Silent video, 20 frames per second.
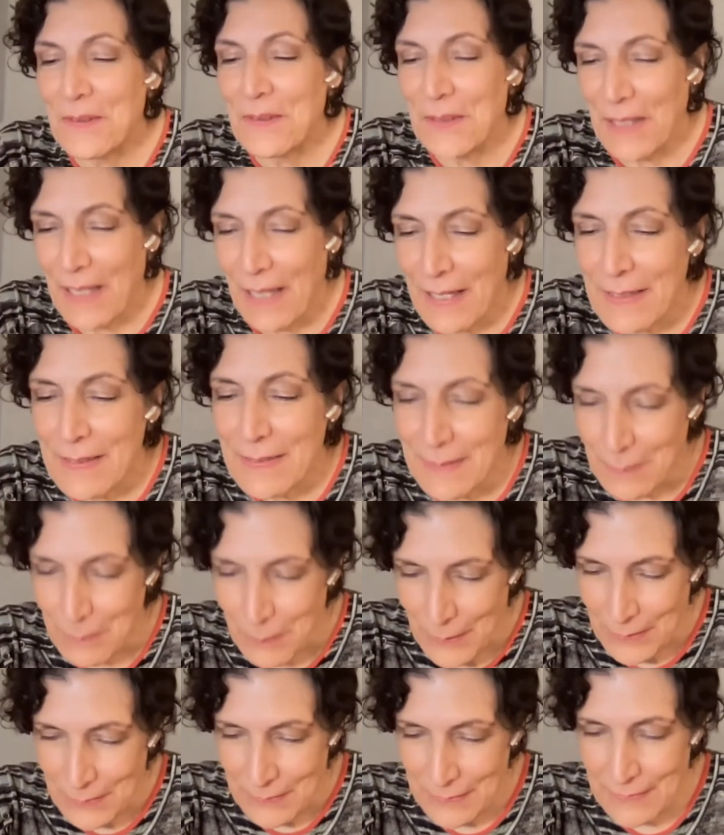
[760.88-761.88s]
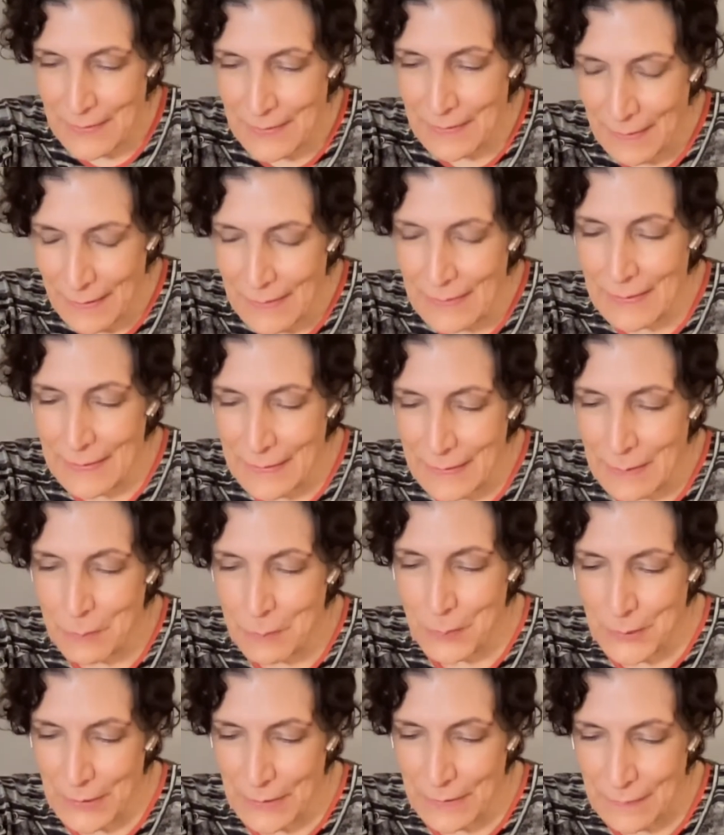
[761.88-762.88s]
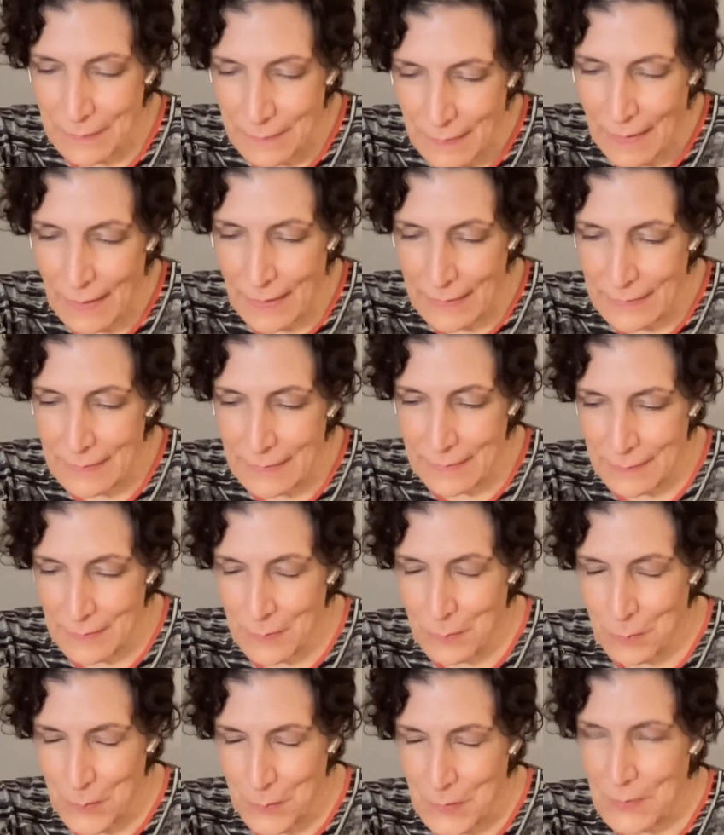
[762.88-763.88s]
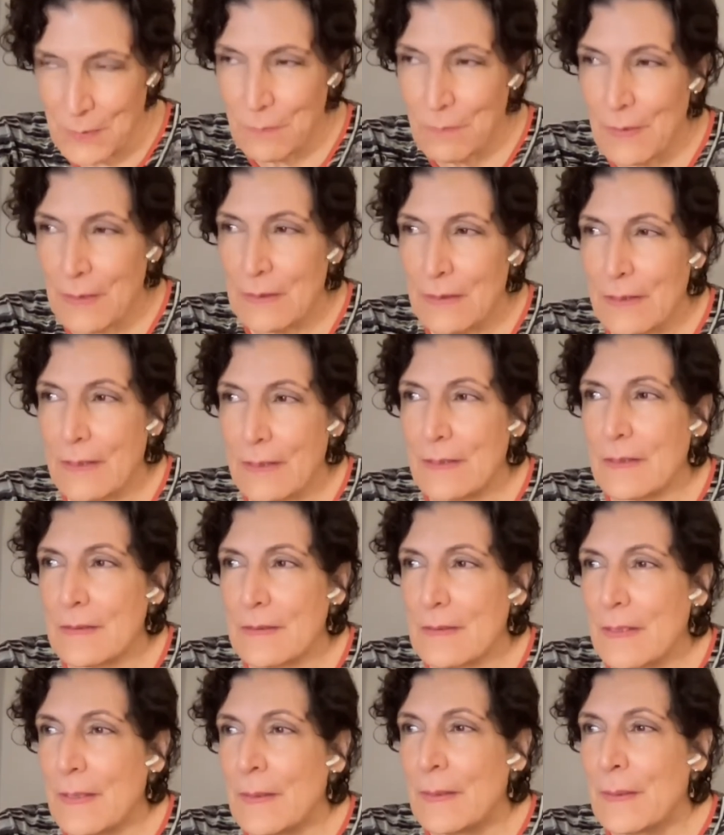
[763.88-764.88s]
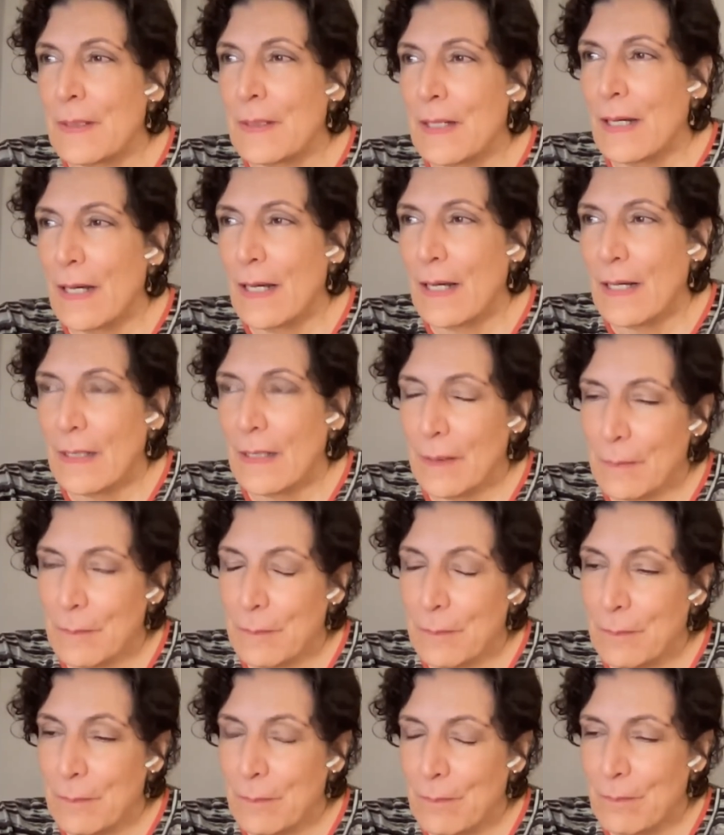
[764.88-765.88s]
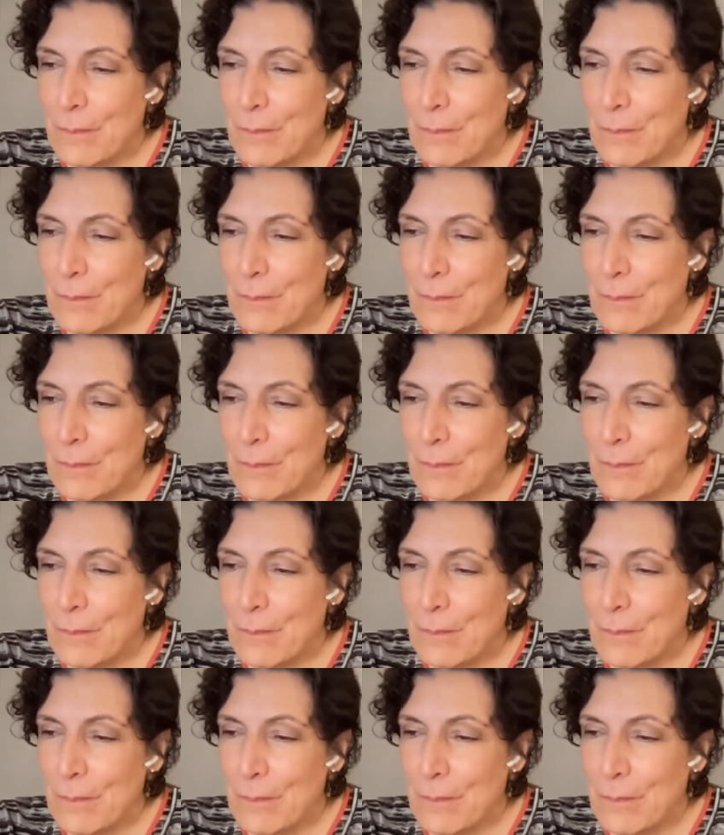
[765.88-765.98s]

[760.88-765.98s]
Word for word: going to ask about the Ailey Company and that specifically, because um,